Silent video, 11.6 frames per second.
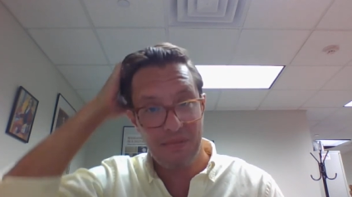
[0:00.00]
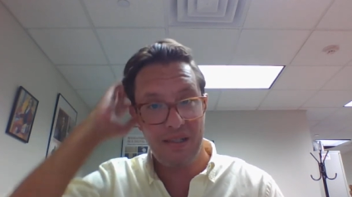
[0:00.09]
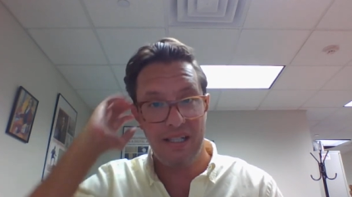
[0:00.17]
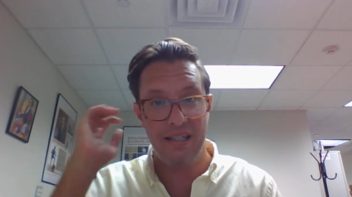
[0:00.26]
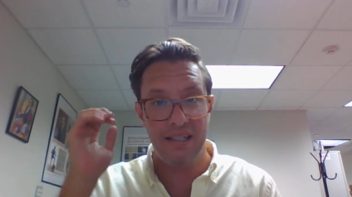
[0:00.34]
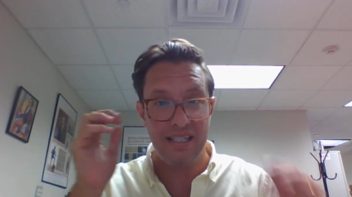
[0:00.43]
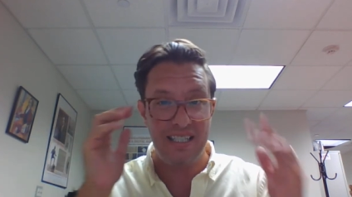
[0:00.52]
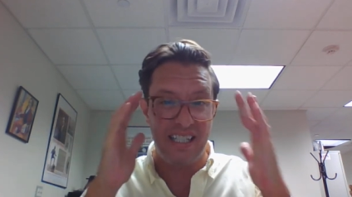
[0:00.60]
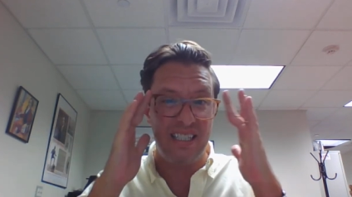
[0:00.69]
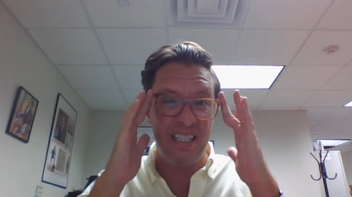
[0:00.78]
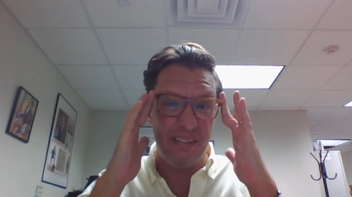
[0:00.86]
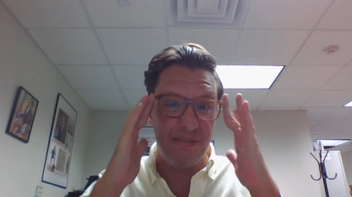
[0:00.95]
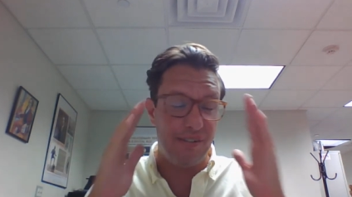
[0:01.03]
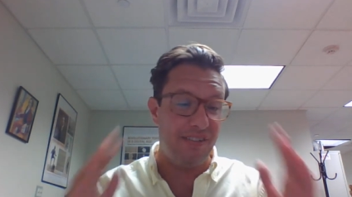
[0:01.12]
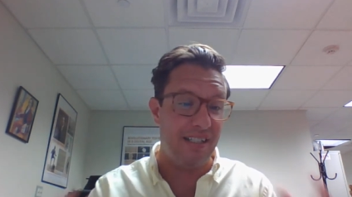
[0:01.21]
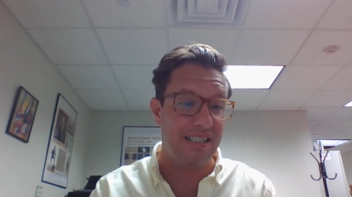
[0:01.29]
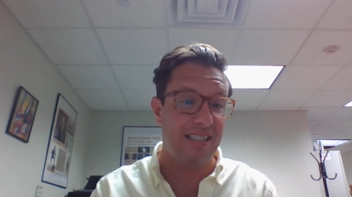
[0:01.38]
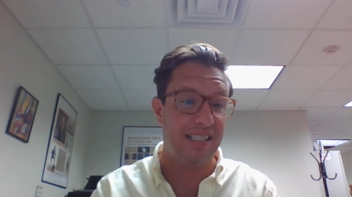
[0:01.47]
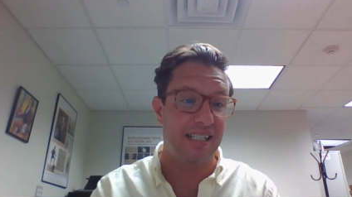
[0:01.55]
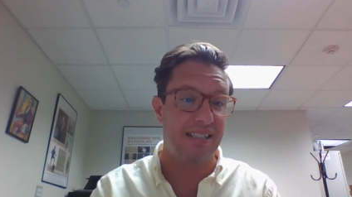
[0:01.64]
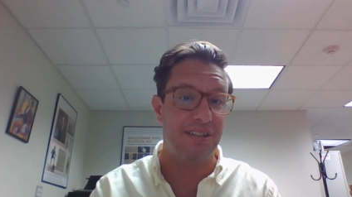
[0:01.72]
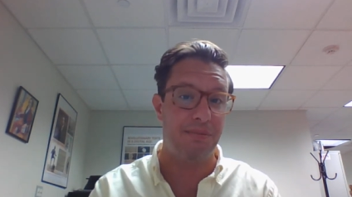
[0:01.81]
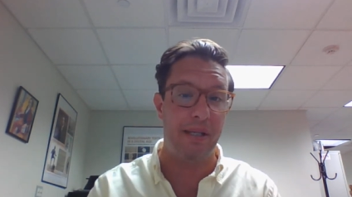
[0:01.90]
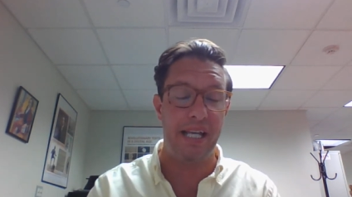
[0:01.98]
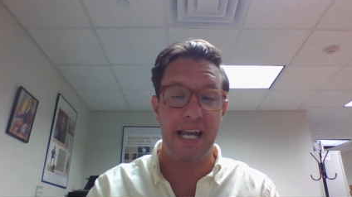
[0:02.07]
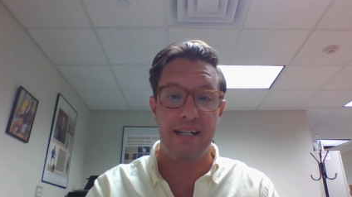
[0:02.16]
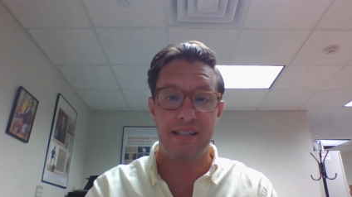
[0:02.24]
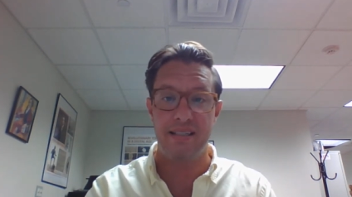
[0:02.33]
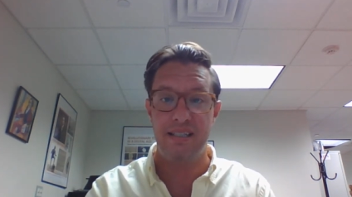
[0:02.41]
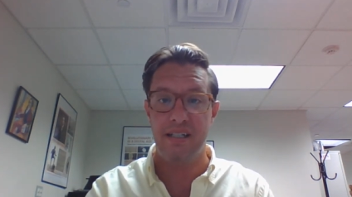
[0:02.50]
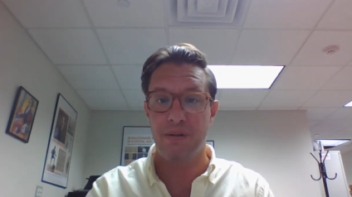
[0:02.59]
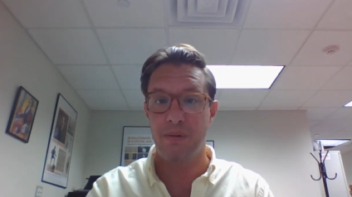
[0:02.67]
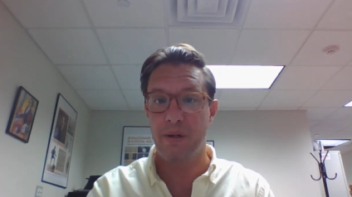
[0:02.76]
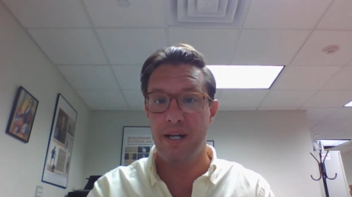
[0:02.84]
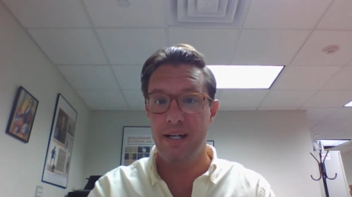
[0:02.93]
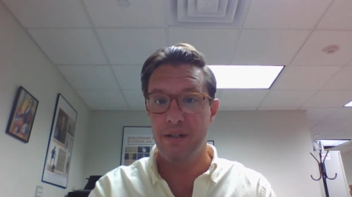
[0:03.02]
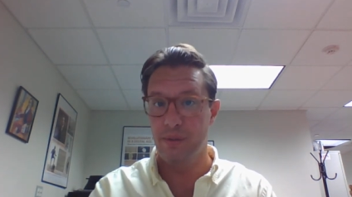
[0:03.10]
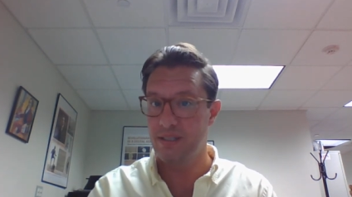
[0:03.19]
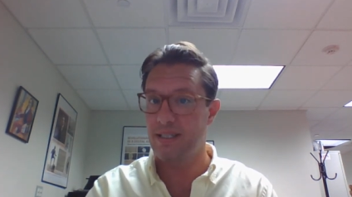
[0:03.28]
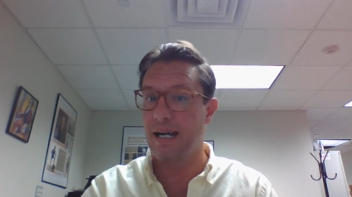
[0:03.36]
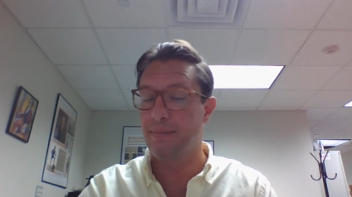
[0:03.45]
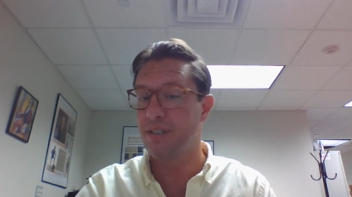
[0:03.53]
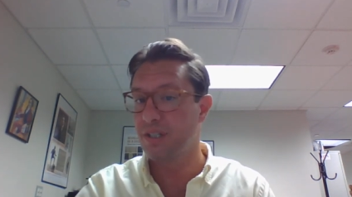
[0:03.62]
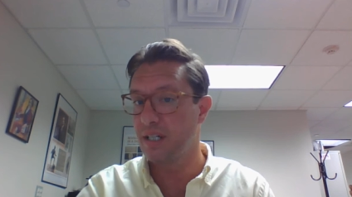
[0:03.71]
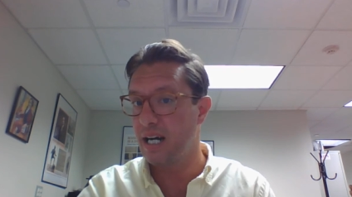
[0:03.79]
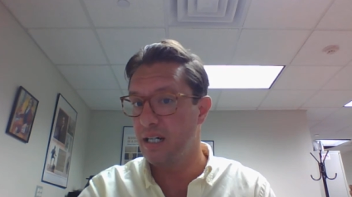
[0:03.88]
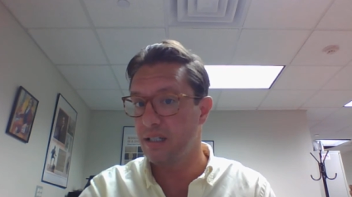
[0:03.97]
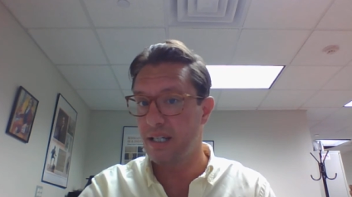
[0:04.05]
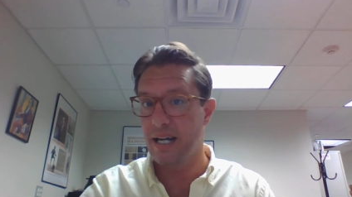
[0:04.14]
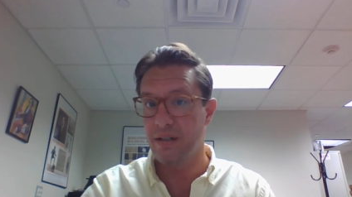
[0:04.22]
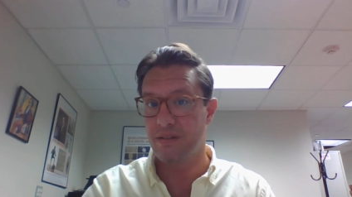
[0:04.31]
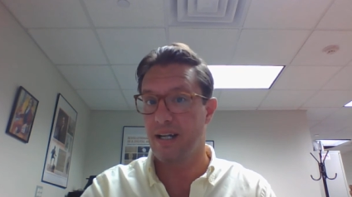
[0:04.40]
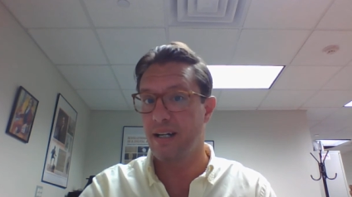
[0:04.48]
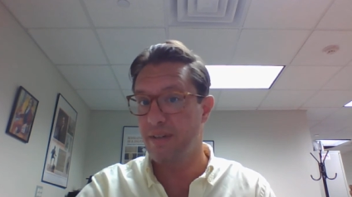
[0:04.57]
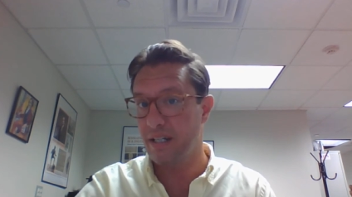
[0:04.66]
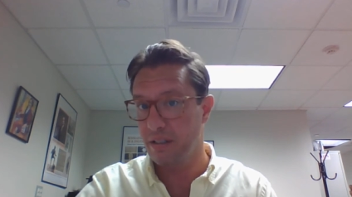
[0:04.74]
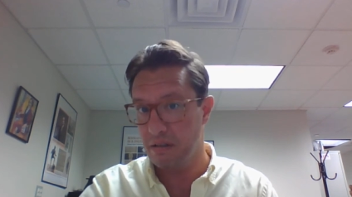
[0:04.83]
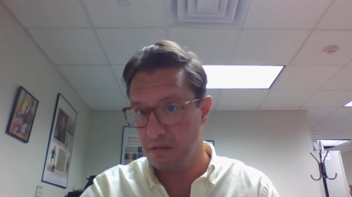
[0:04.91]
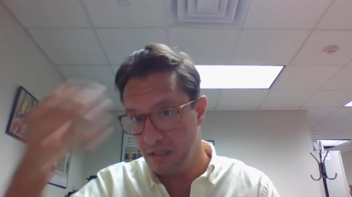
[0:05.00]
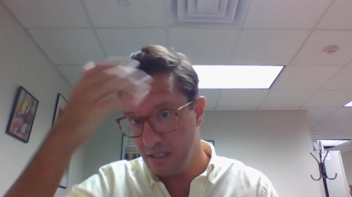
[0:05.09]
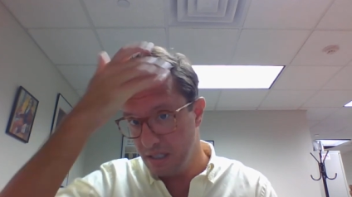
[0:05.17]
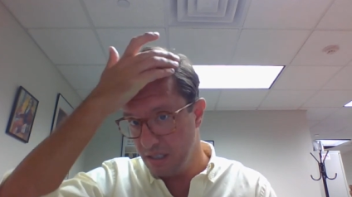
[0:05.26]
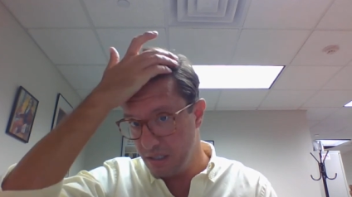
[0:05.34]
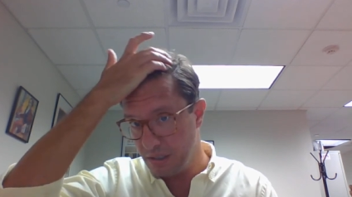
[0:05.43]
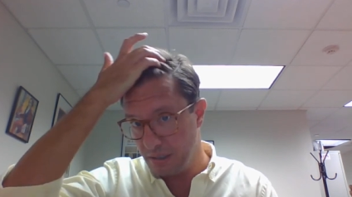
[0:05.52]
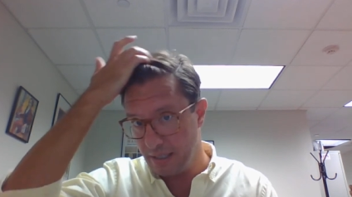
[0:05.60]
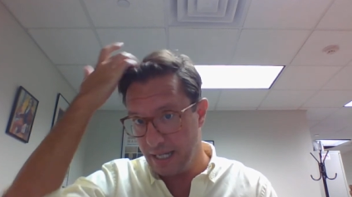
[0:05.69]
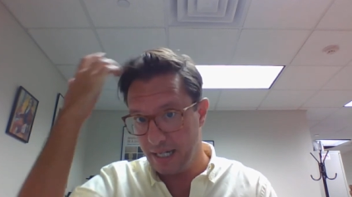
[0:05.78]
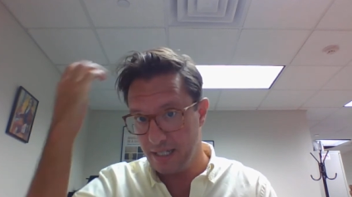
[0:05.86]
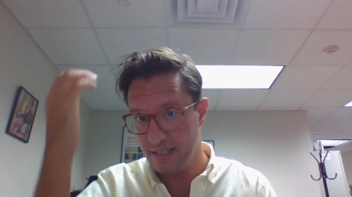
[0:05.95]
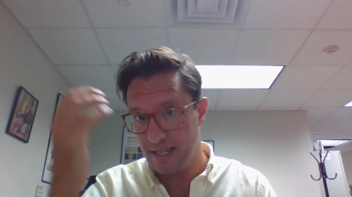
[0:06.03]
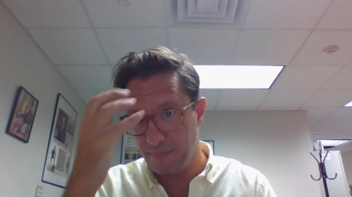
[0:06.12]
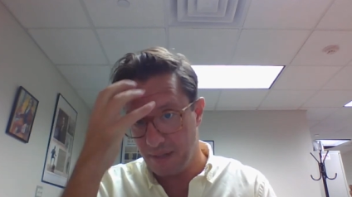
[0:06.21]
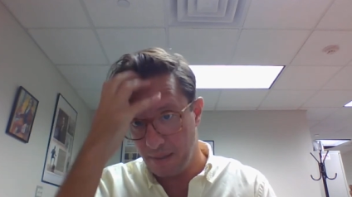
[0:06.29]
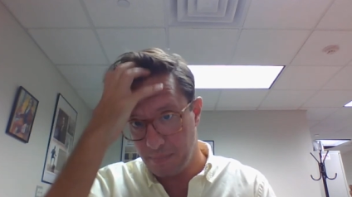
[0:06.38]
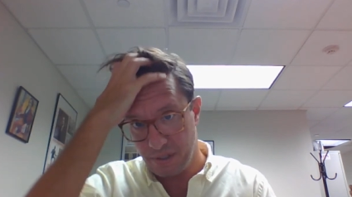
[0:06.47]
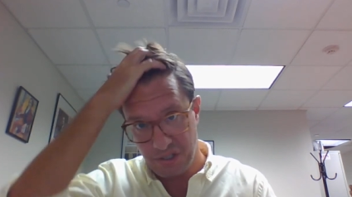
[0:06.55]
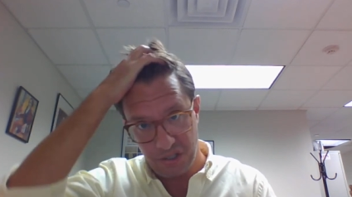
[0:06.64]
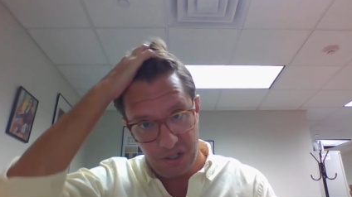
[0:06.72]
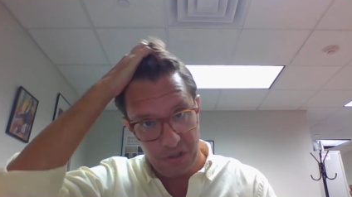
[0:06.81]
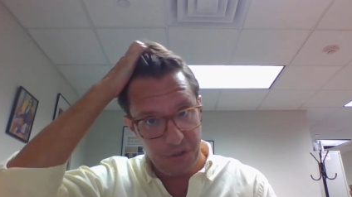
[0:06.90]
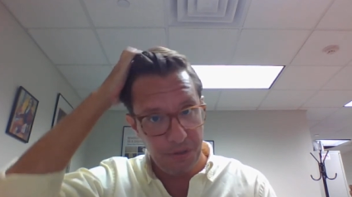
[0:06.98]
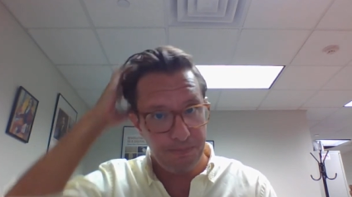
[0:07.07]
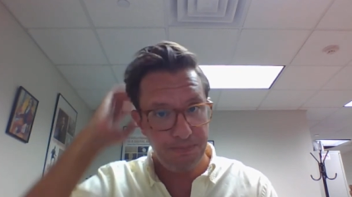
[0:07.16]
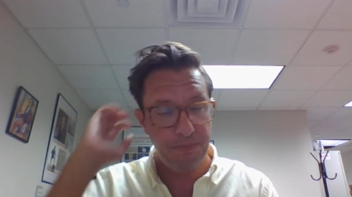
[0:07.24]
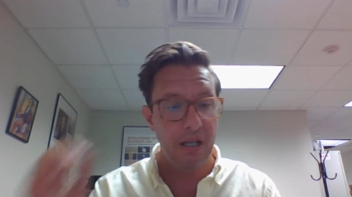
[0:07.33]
in the 1650s and 60s began to seek a way to establish a colony outside of England so that they could escape that persecution.